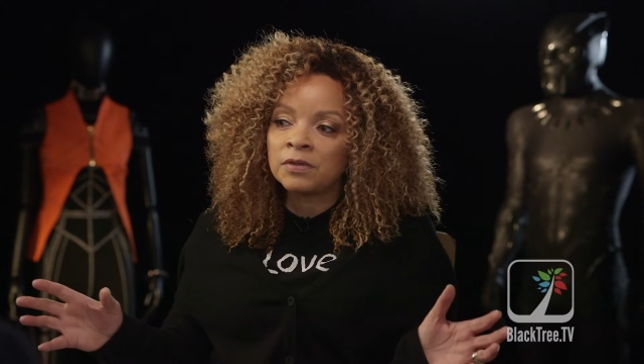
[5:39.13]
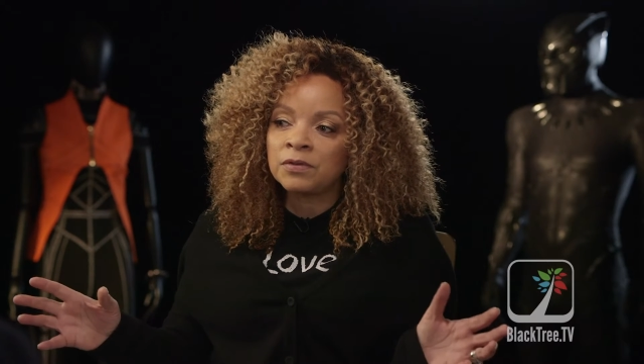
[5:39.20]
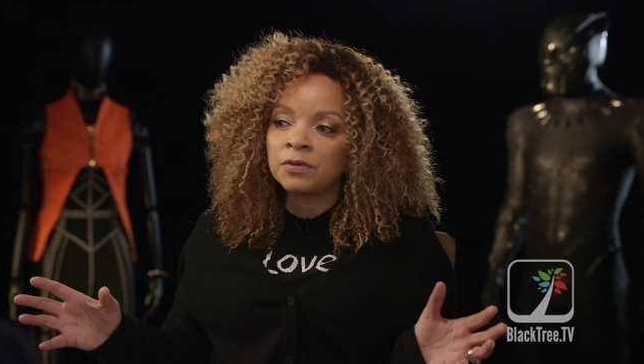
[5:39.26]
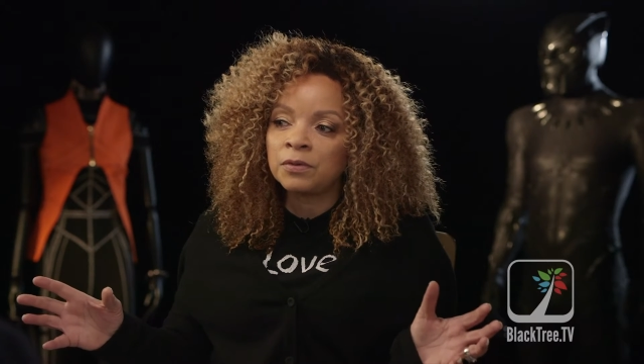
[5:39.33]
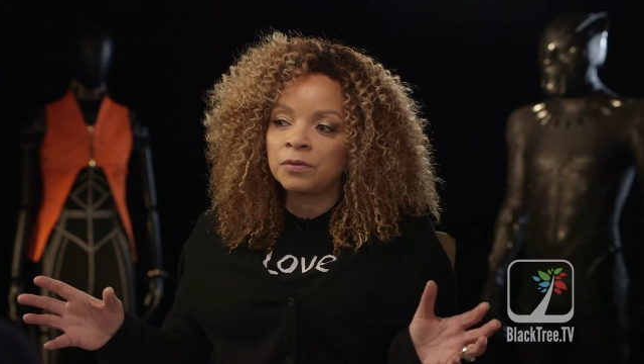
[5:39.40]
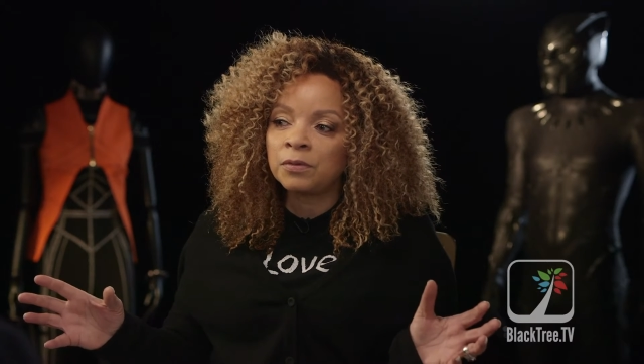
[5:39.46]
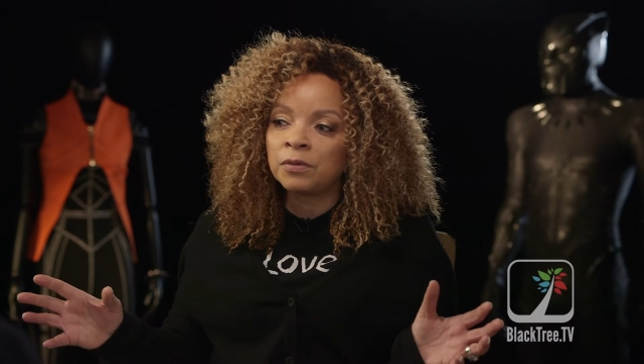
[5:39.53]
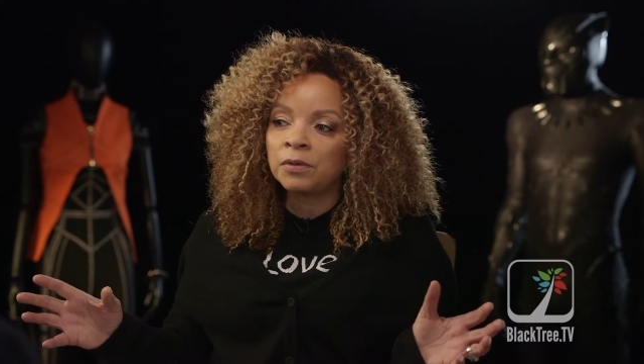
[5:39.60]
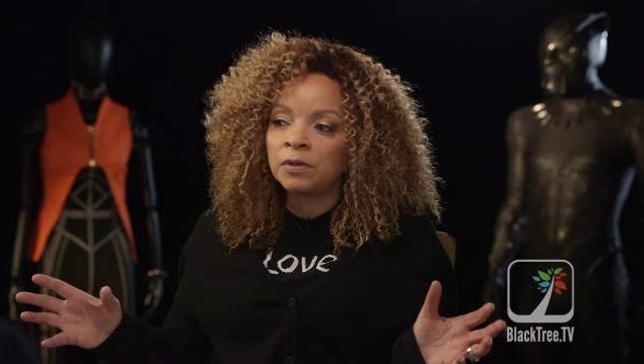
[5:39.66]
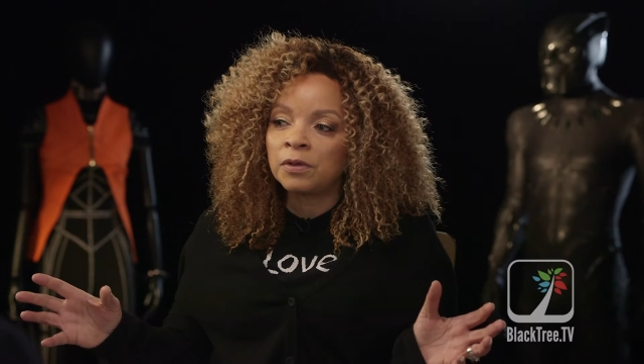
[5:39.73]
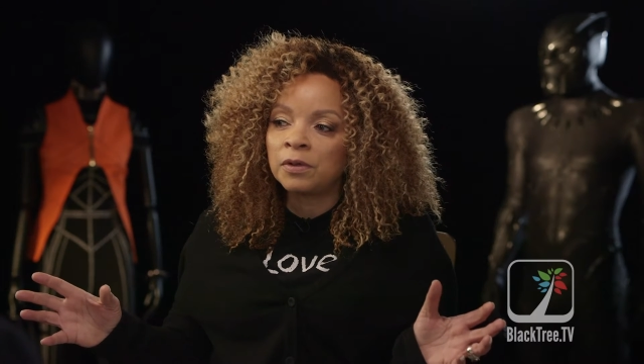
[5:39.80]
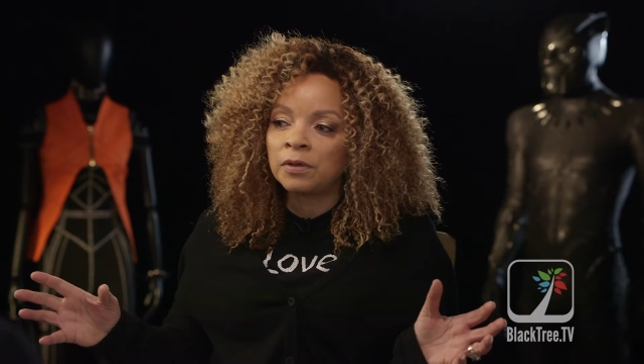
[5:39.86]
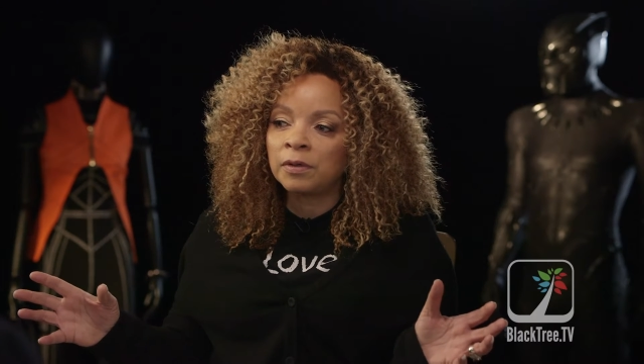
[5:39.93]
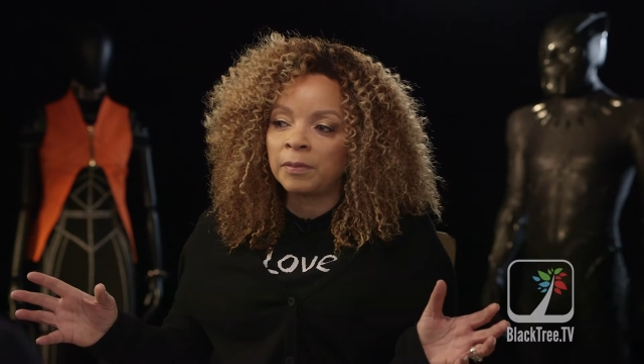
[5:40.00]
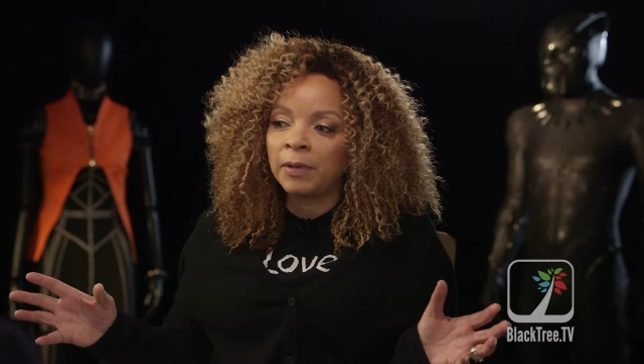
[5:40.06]
So
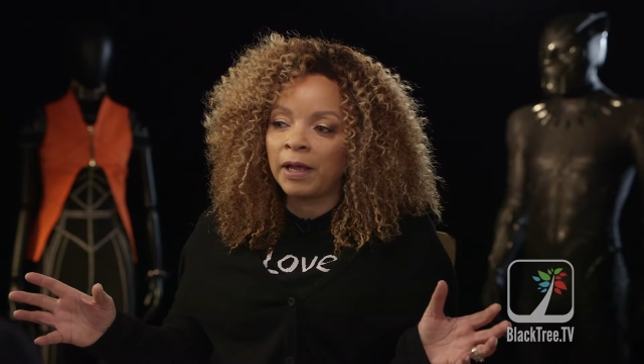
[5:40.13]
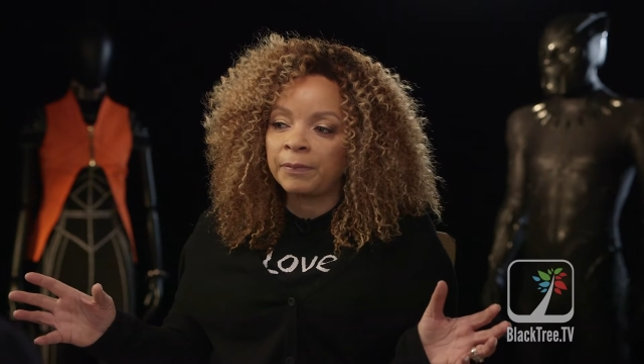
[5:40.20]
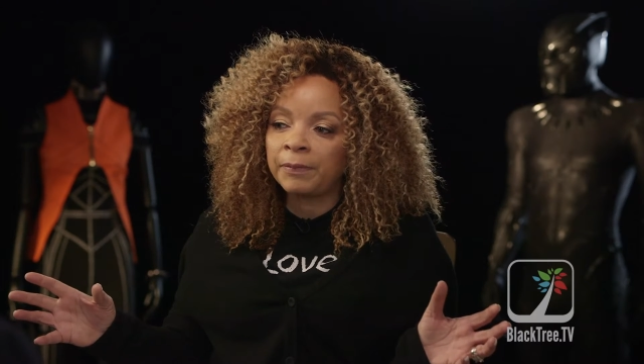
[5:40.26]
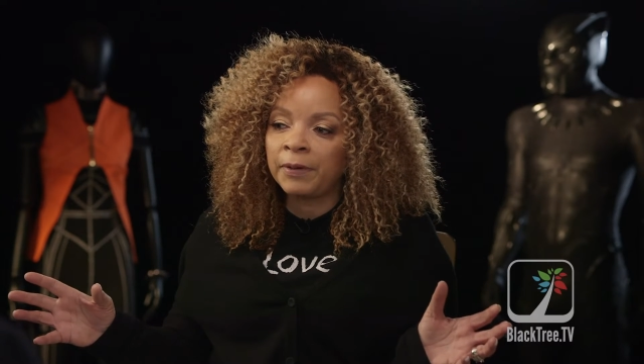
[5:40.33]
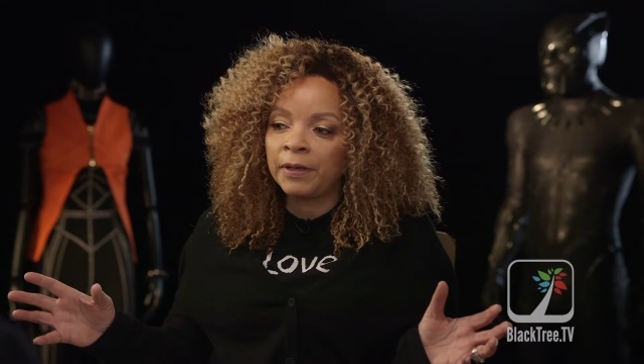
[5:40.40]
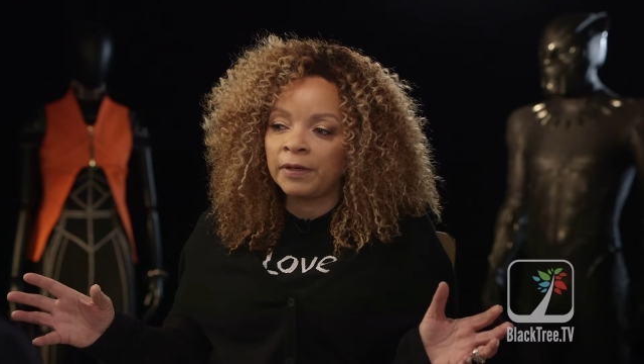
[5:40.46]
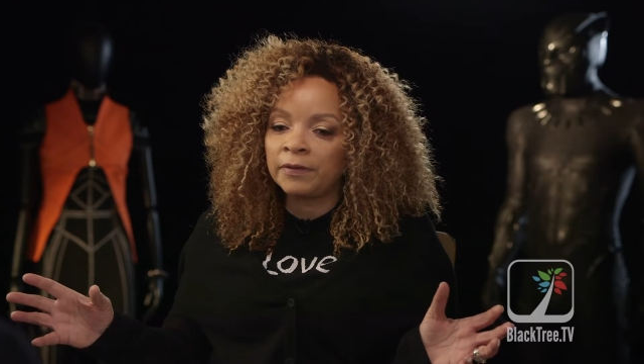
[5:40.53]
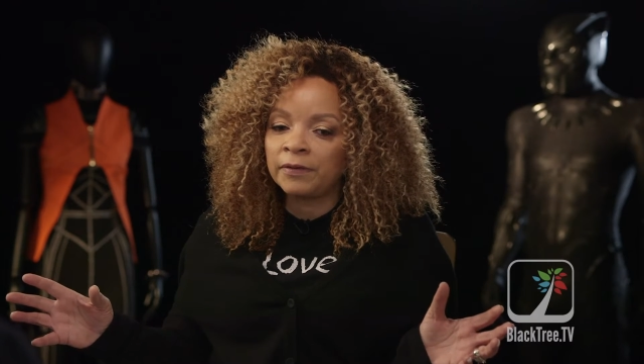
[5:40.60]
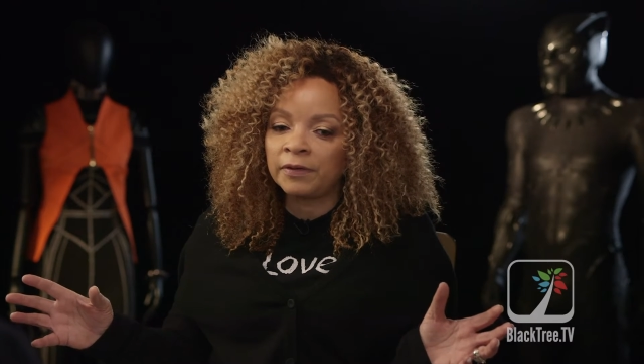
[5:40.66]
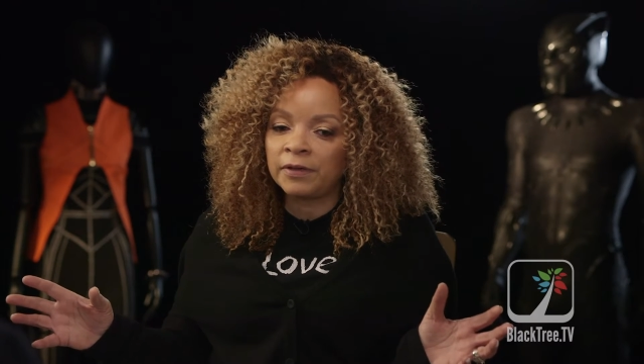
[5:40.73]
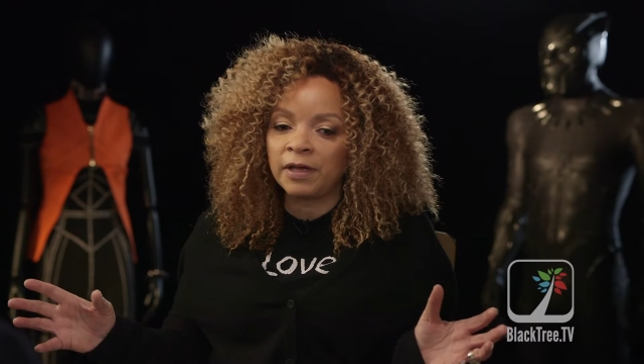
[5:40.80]
the Black Panther